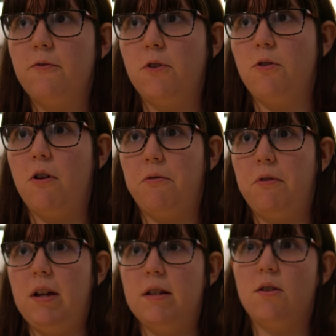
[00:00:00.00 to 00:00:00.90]

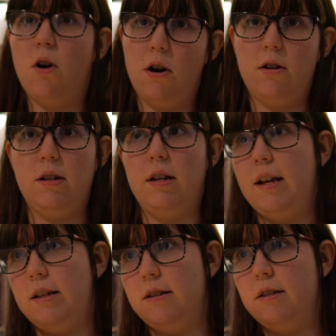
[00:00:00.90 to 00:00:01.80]
photography as art and
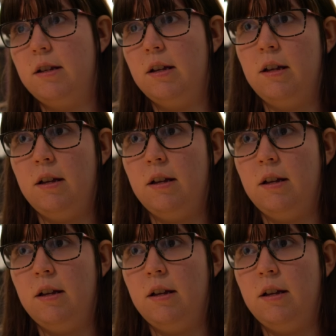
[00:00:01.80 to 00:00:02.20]
as